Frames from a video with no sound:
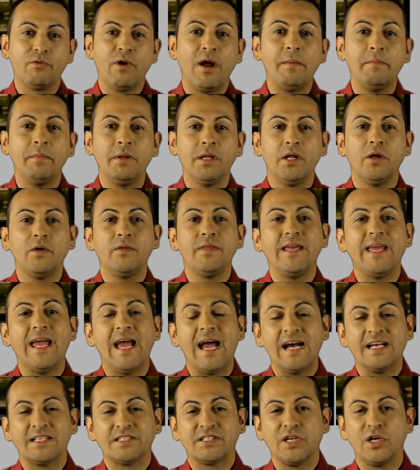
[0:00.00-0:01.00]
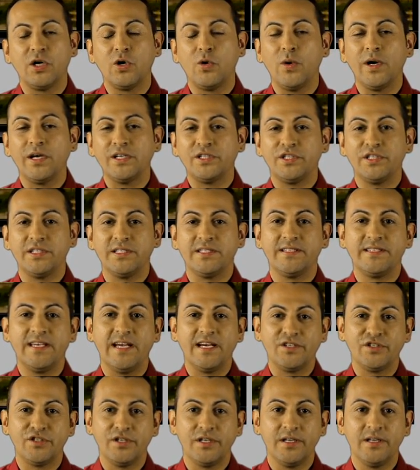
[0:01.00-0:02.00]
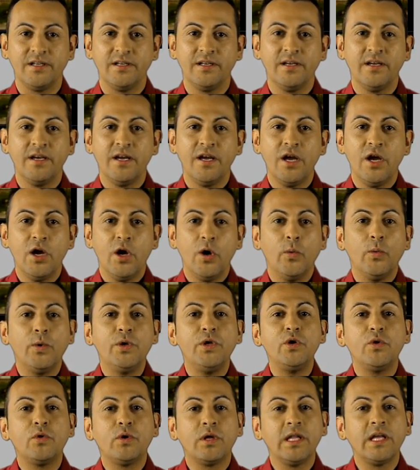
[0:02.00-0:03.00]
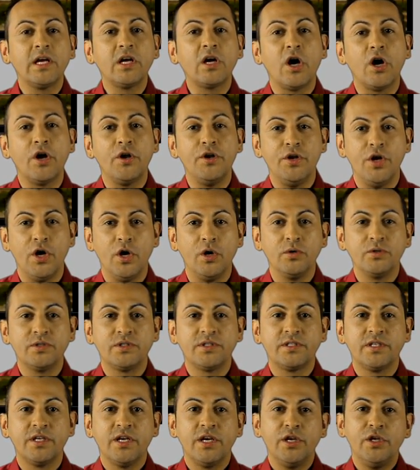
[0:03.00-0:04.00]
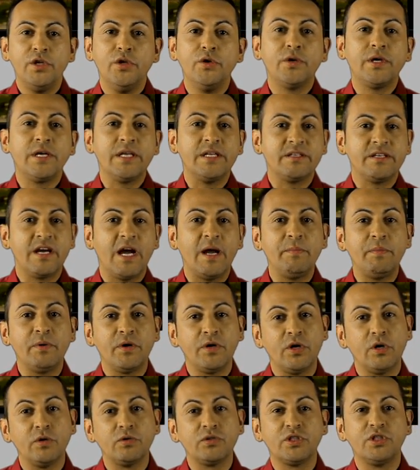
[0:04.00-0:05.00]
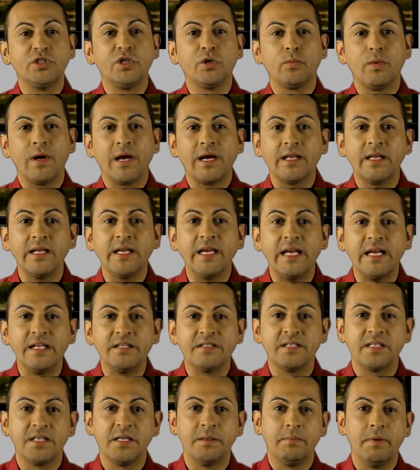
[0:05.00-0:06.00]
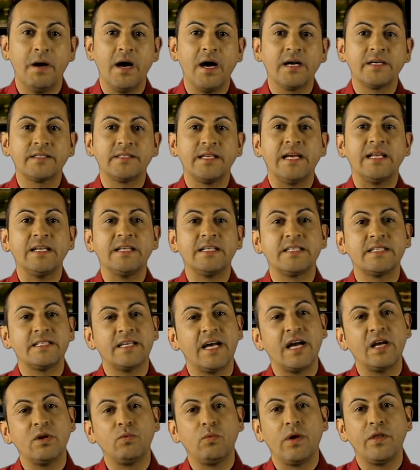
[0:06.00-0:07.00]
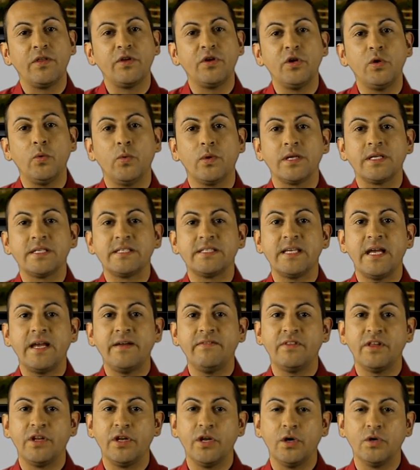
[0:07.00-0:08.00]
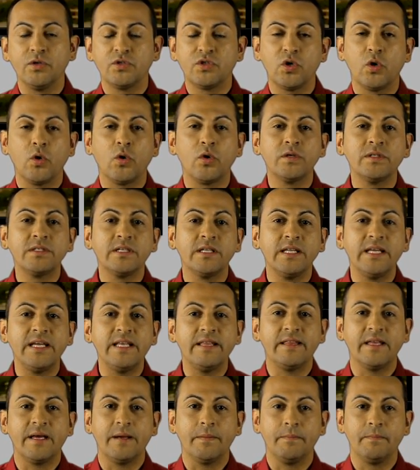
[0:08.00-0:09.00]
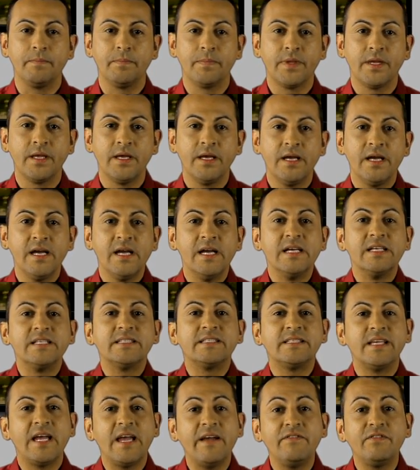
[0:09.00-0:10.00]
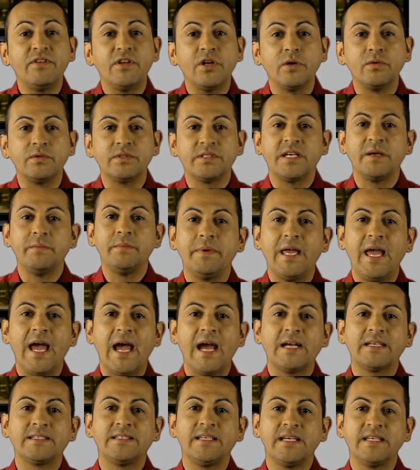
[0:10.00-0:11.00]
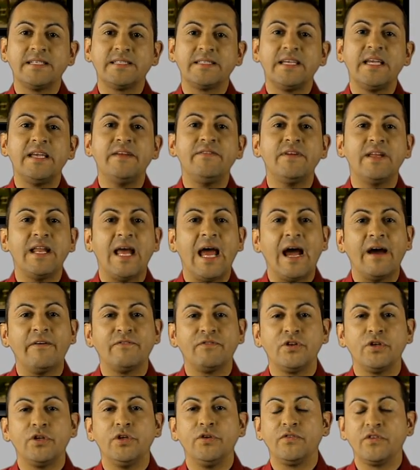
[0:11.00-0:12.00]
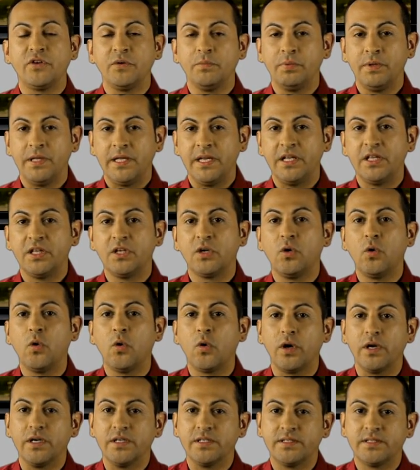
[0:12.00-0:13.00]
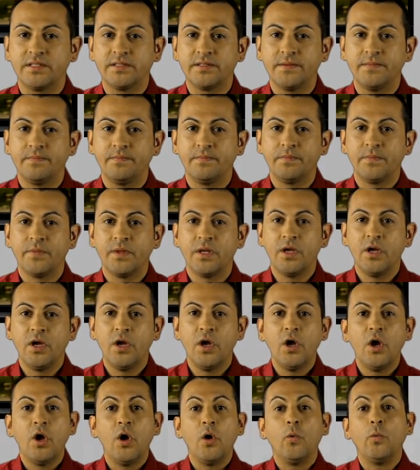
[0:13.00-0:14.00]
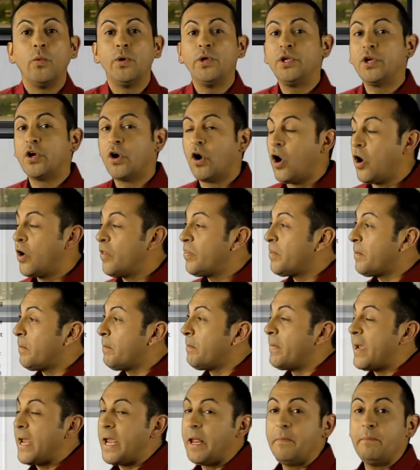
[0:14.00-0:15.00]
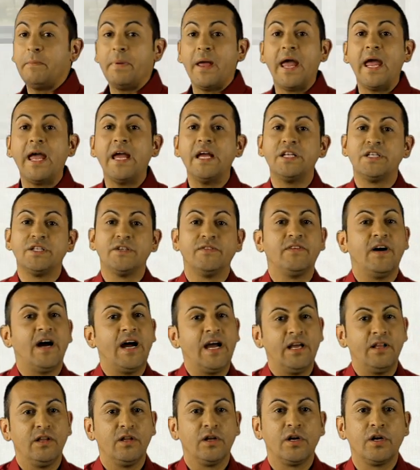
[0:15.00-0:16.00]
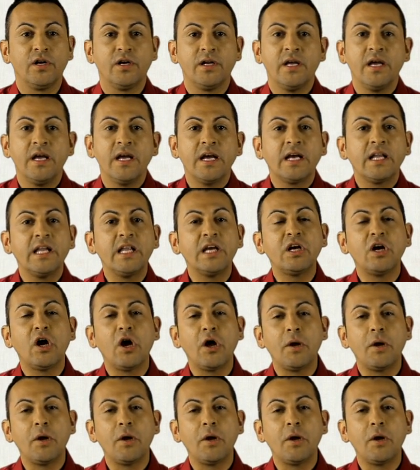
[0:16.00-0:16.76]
right below the Ask a Question section. When you click on Notes, you can type your notes directly into the box and decide whether you want to save the notes or delete them. Saved notes be accessed even after you've completed the course. When you're on the main page of iLearn, click